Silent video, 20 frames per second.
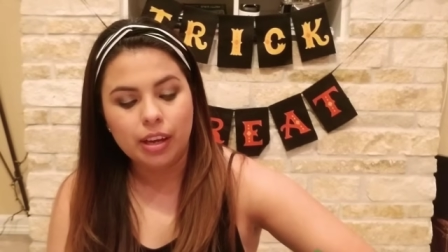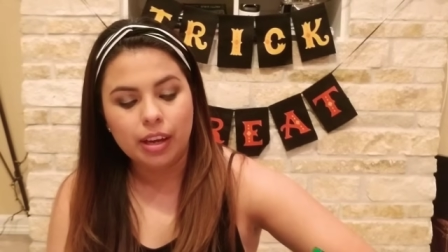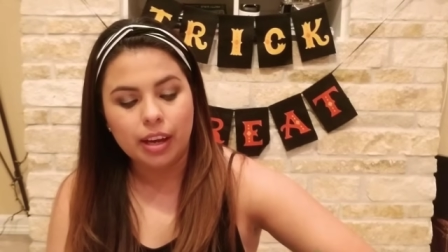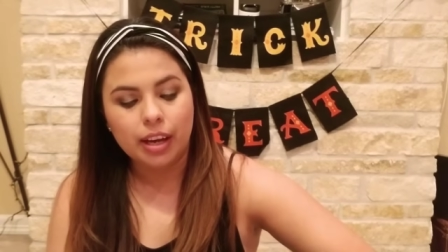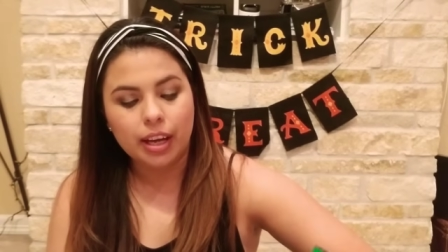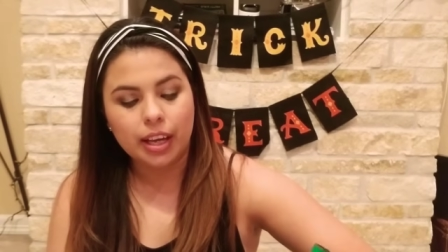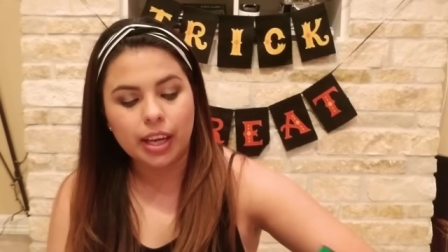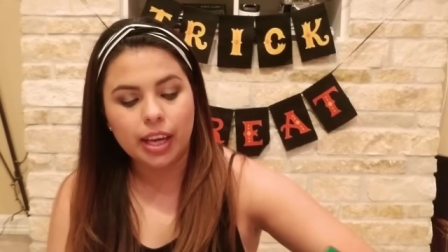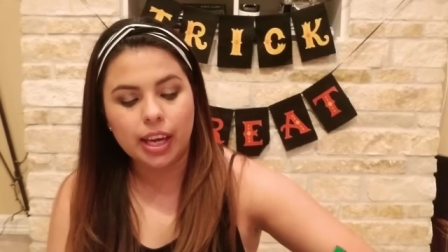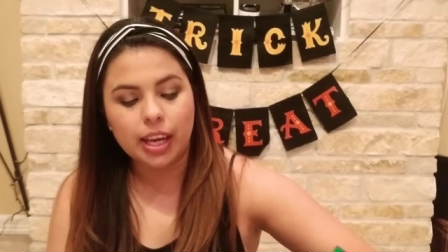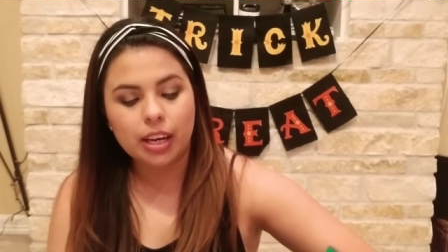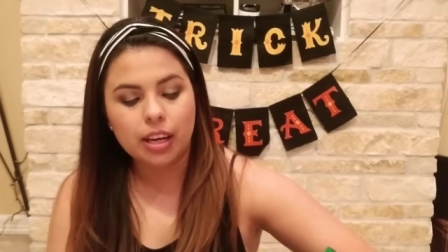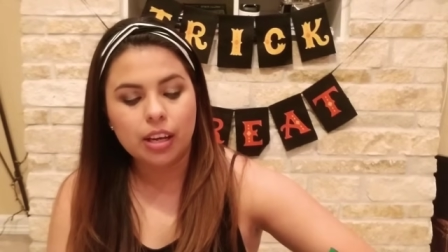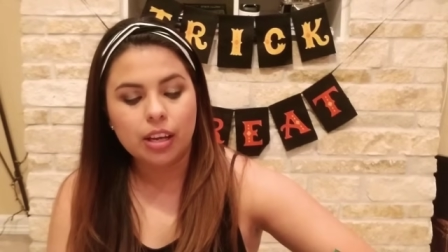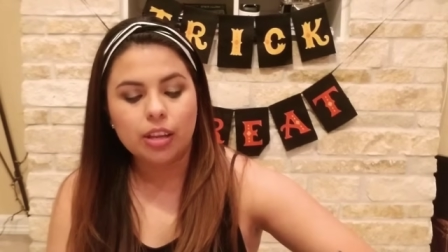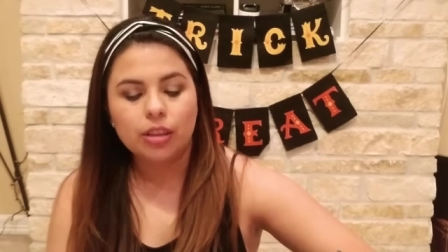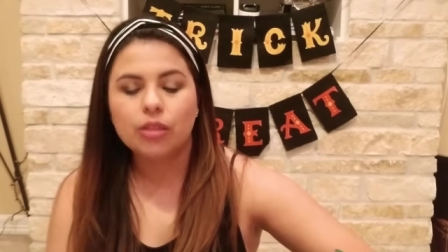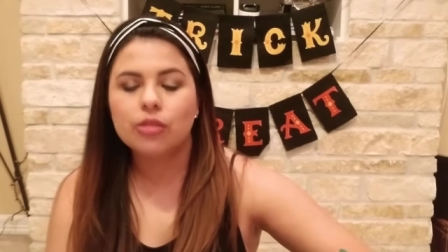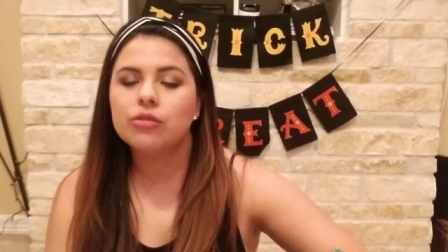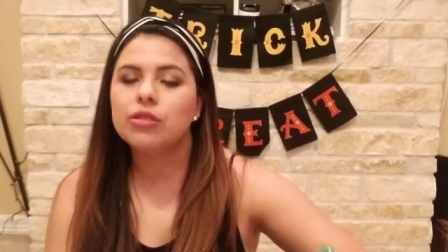Again,
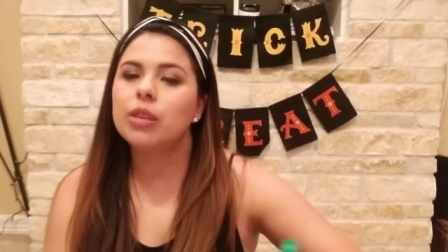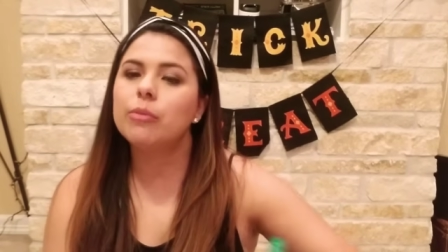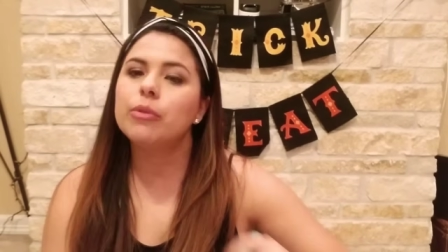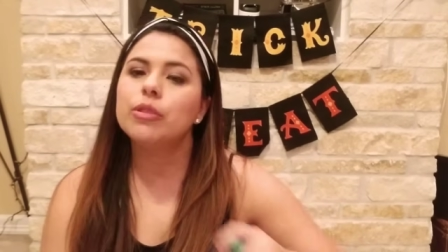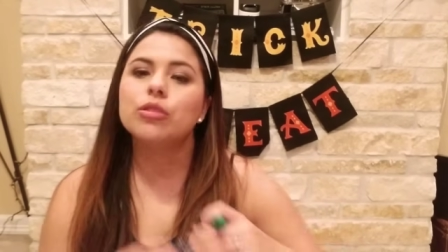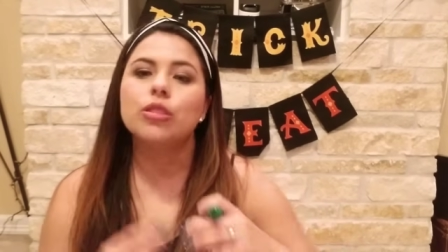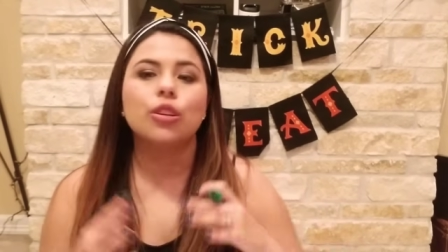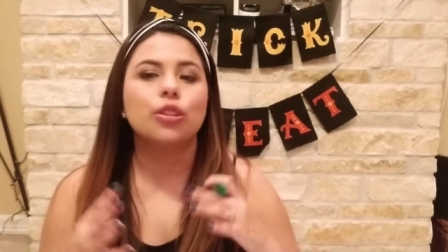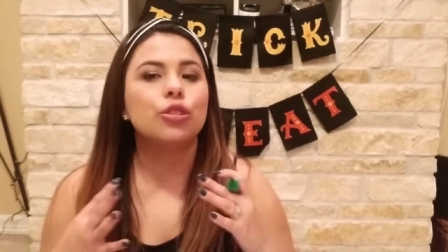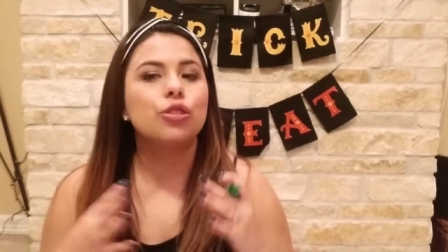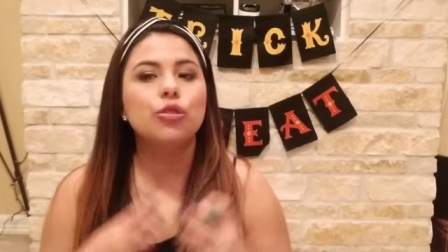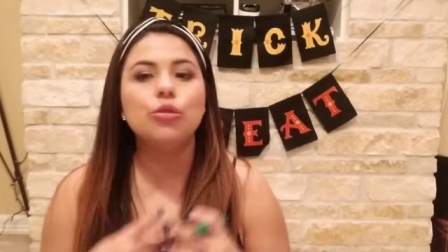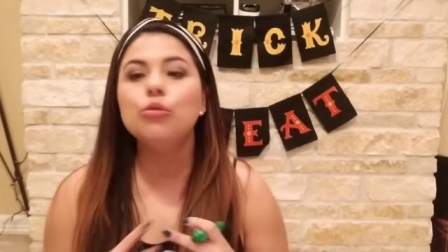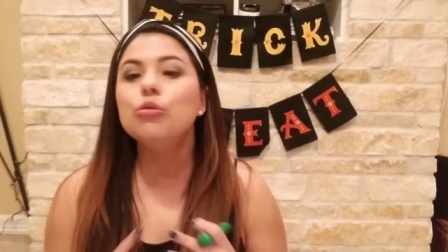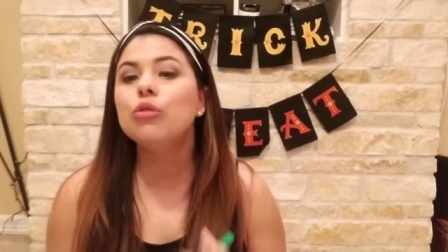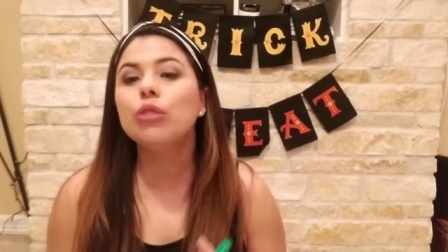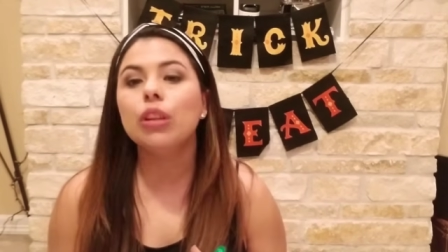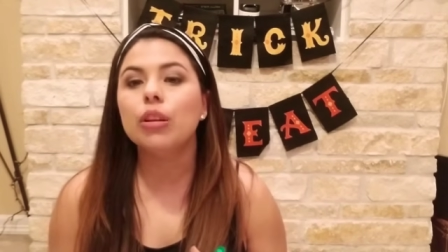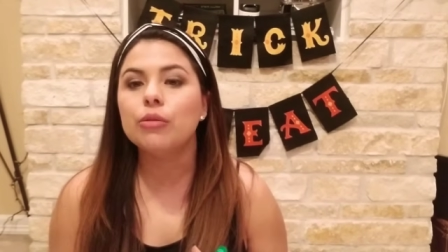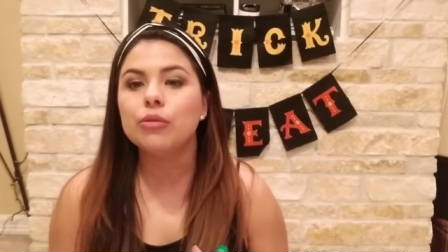those numbers are too
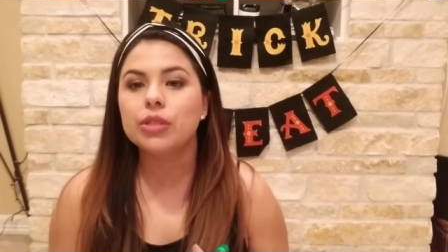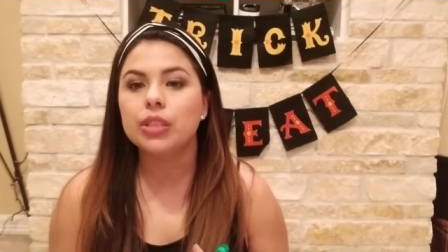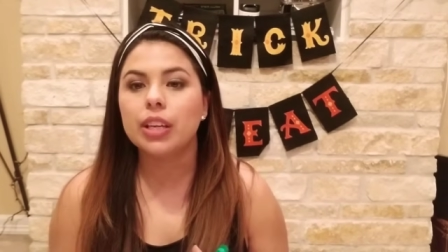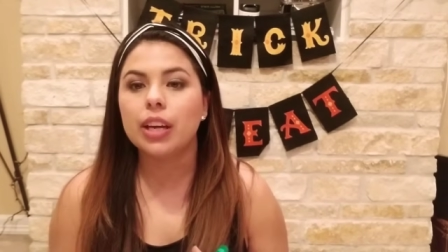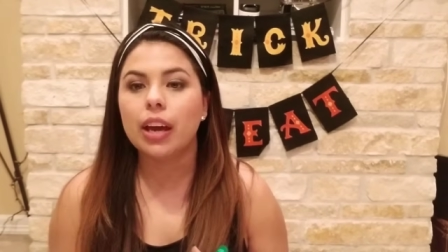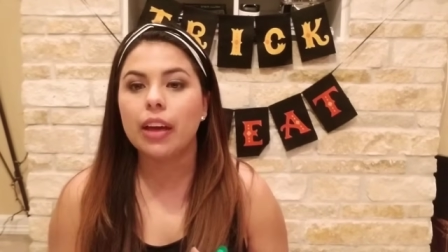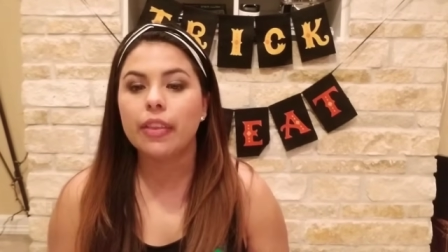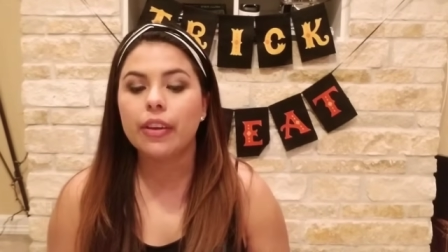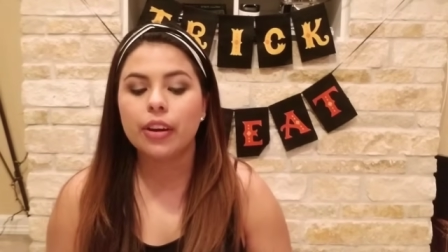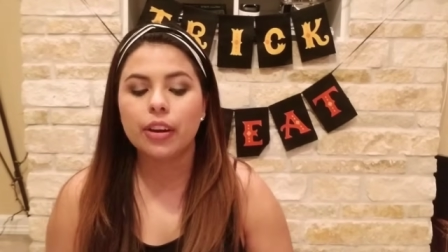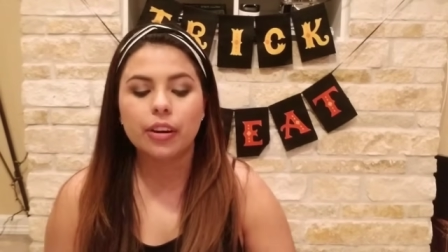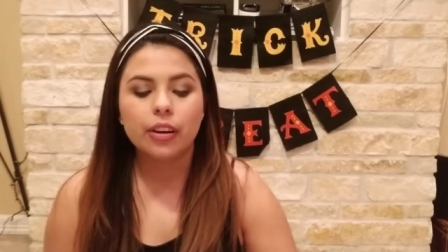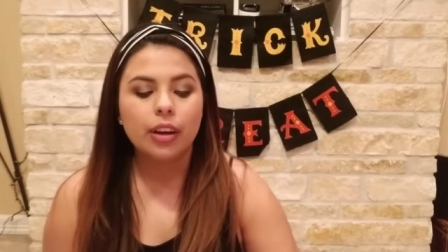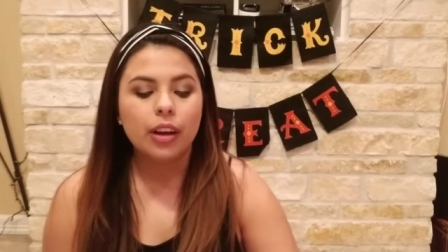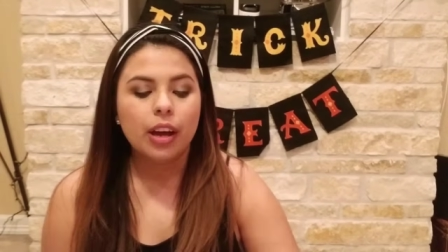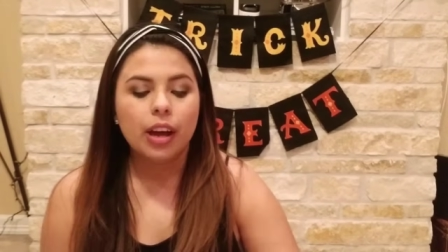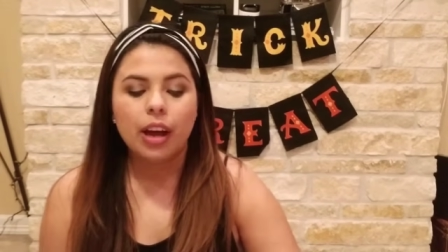close together.